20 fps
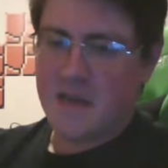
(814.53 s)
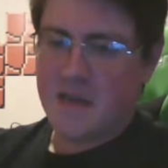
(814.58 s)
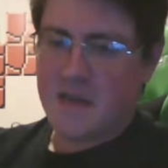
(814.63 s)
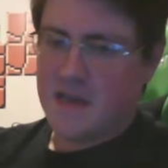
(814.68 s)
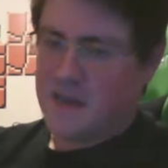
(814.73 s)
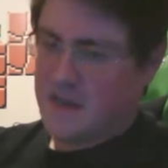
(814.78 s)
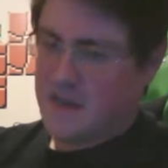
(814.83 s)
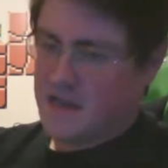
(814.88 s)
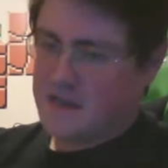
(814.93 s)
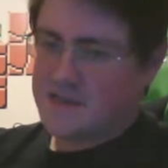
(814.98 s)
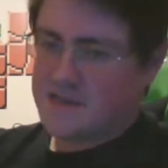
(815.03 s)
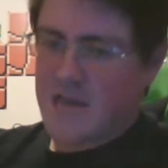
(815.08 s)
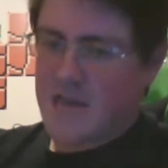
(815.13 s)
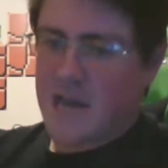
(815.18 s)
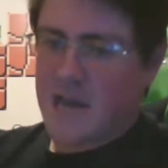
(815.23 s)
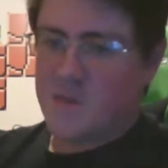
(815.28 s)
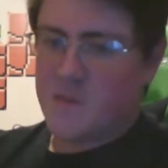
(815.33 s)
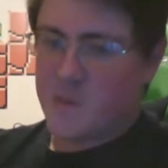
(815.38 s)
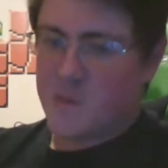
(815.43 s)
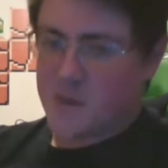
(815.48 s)
It's got
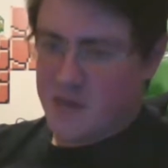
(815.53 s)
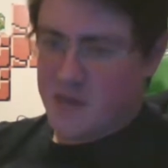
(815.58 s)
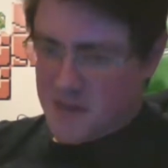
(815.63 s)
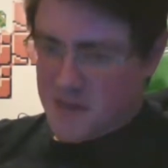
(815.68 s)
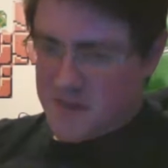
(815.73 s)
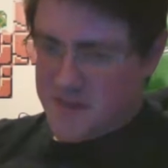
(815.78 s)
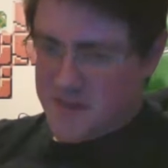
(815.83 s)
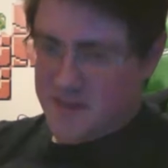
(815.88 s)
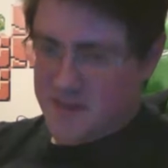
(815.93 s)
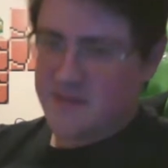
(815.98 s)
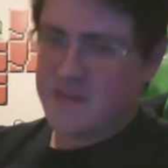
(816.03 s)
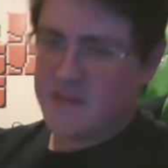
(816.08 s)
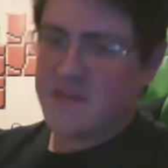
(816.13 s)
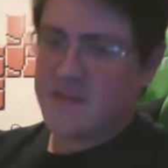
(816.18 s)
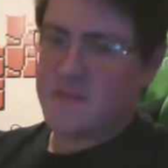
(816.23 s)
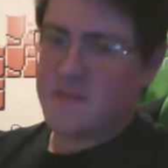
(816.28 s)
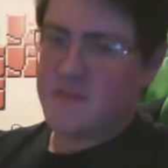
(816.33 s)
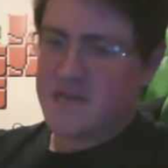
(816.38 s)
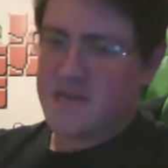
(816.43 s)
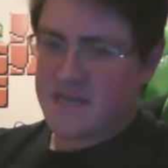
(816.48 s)
more depth than a
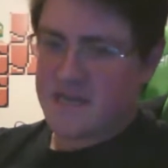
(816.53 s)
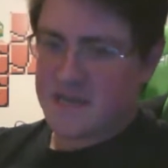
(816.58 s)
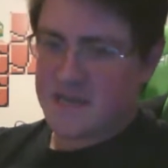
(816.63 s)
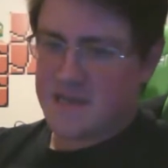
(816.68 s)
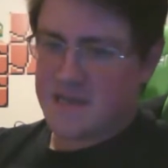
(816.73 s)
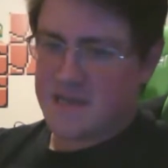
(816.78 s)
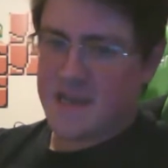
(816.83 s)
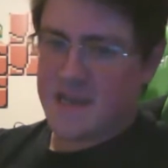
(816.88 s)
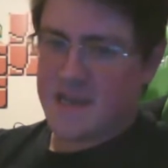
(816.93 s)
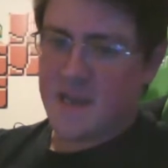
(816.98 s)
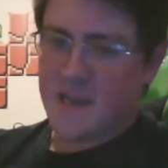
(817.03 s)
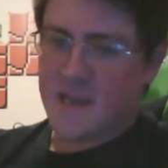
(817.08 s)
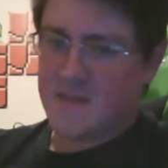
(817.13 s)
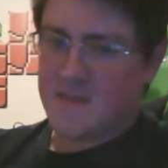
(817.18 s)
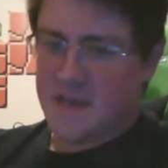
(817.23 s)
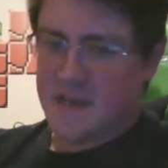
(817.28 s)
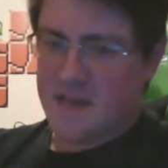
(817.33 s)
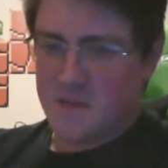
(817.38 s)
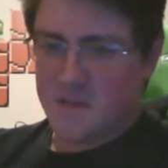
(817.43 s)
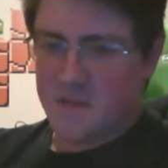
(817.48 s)
pack-in game, and
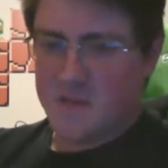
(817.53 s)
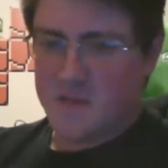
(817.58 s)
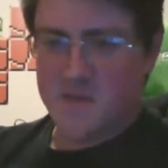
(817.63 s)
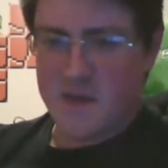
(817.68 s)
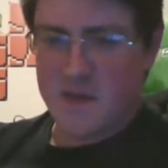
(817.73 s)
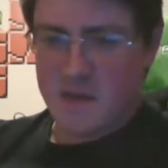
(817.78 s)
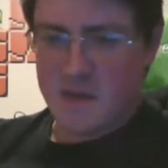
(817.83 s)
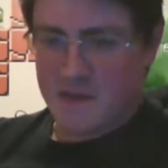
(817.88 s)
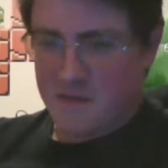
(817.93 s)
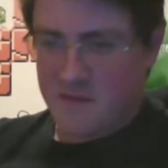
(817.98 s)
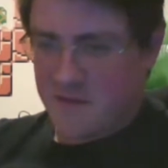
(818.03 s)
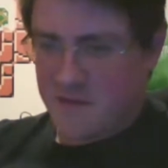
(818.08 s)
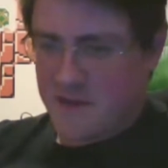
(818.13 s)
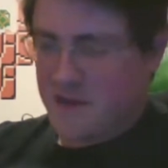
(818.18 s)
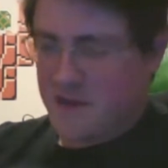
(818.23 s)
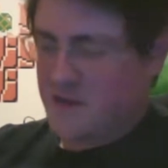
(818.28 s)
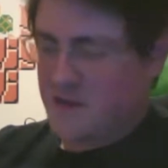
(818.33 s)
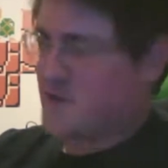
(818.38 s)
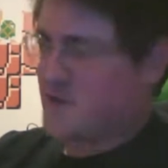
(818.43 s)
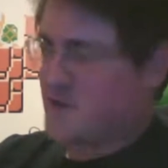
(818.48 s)
it was very fun
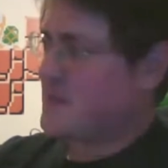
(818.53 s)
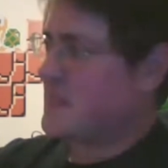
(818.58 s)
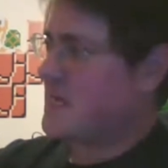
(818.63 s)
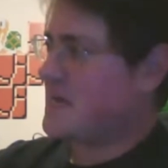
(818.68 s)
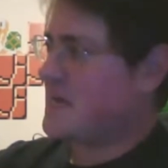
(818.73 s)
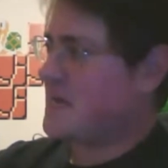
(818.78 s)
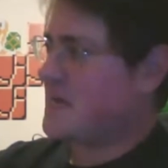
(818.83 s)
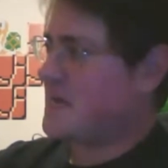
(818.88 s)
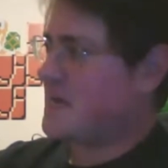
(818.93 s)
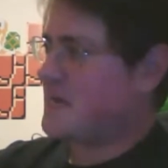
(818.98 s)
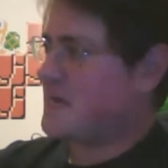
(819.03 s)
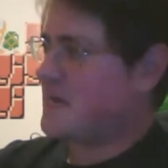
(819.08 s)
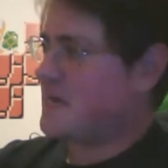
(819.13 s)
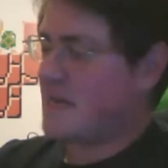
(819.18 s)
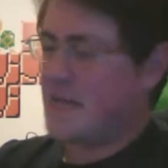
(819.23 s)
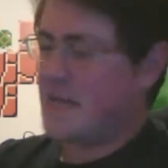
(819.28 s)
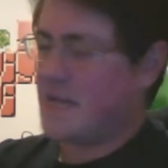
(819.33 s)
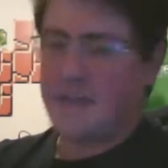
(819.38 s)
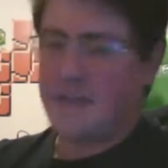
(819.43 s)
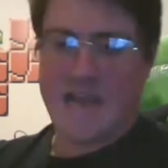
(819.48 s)
online,
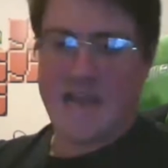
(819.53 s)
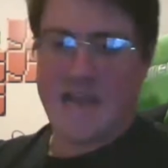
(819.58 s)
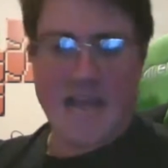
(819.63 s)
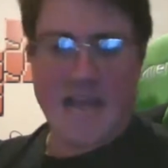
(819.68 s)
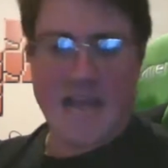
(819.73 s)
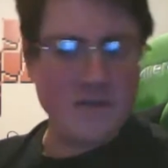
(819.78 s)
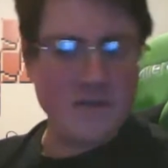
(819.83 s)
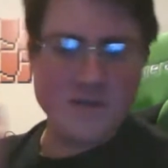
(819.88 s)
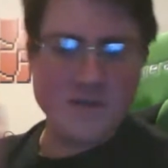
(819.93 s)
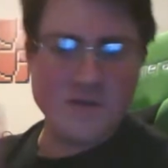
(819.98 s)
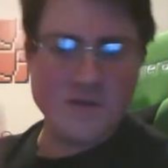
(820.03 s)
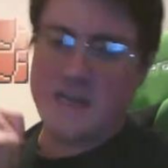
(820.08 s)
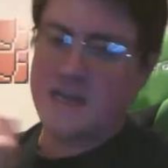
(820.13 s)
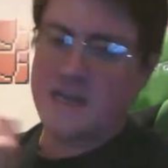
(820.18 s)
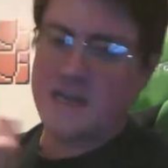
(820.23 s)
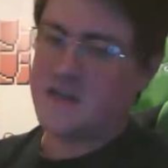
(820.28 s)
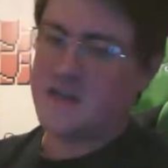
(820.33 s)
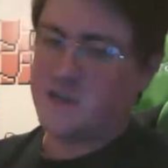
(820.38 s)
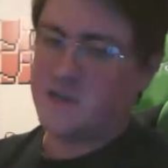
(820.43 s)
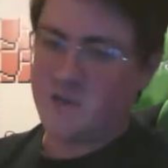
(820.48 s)
and it handles like a
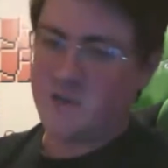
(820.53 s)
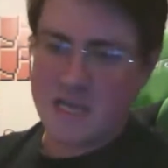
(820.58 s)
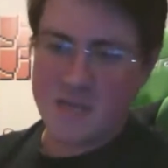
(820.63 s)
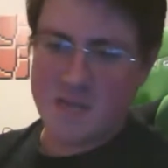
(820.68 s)
dream.